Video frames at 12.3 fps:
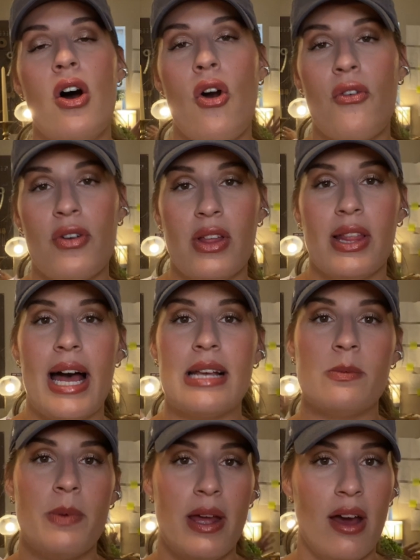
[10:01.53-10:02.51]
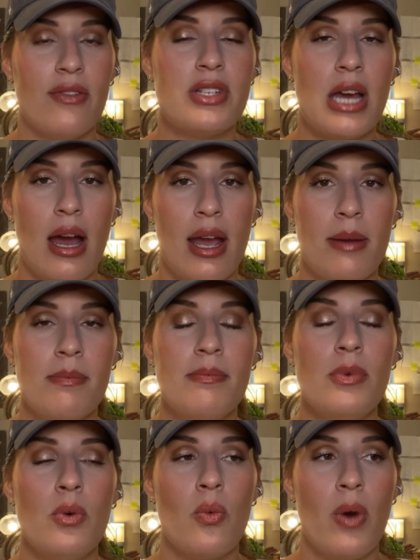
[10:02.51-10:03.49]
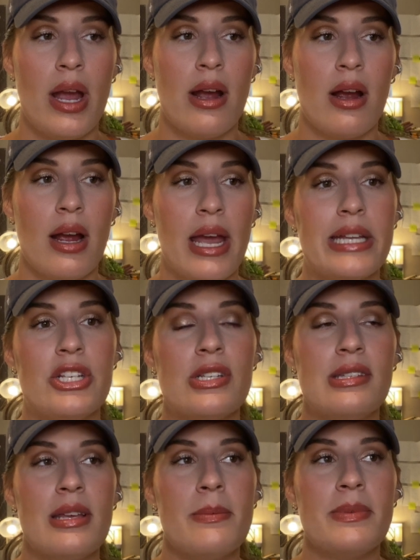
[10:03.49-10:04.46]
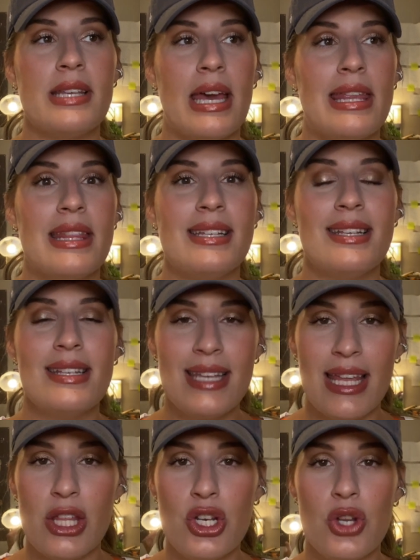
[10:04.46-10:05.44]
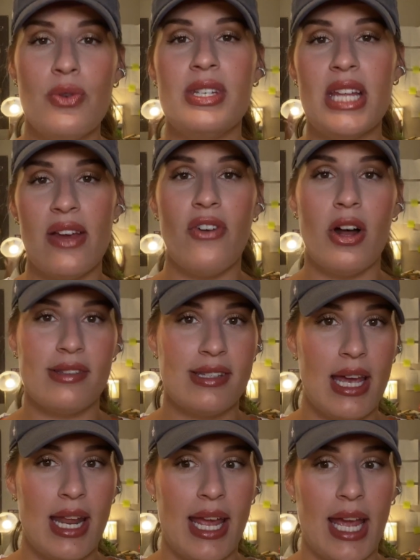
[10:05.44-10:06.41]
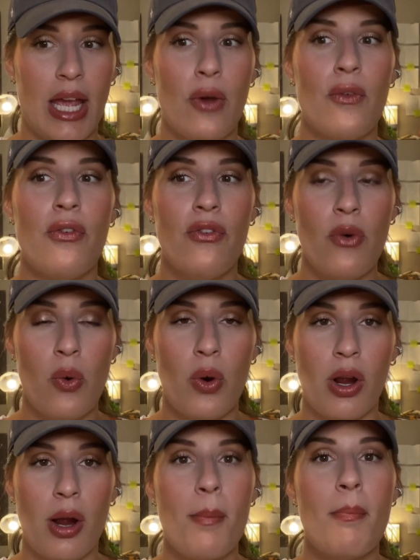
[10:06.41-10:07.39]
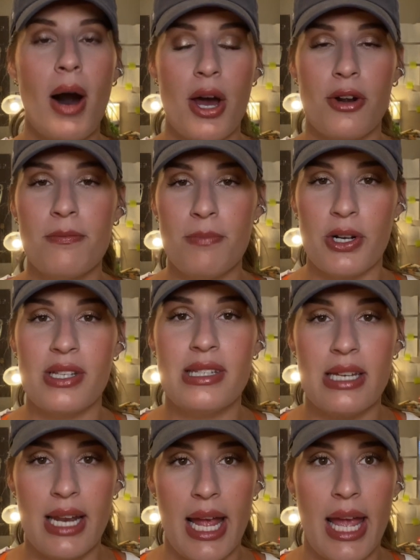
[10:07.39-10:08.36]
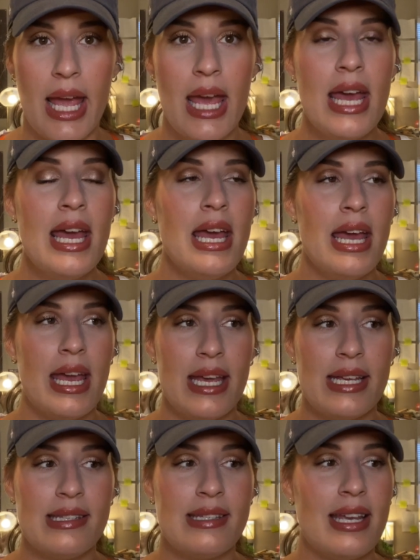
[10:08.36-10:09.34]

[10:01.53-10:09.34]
over the last bit of time where it just seems like this is like the new default setting for modern books today is